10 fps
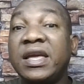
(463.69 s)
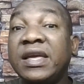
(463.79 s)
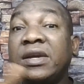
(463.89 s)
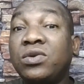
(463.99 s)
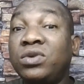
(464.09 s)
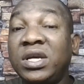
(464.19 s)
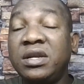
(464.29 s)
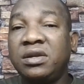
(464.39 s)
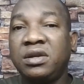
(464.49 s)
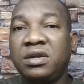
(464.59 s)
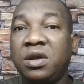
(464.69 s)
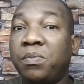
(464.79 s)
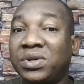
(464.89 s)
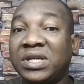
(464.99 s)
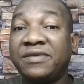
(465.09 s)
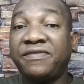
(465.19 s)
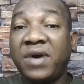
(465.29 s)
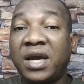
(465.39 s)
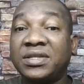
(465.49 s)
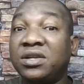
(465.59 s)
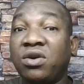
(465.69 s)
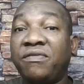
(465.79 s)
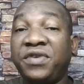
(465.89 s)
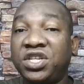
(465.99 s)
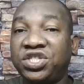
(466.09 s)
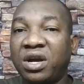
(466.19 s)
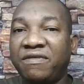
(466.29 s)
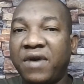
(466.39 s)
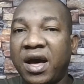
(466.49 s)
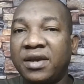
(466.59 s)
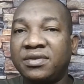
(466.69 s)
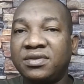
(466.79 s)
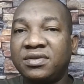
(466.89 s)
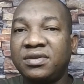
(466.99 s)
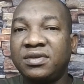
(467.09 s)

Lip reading: including the important files and the confidential files.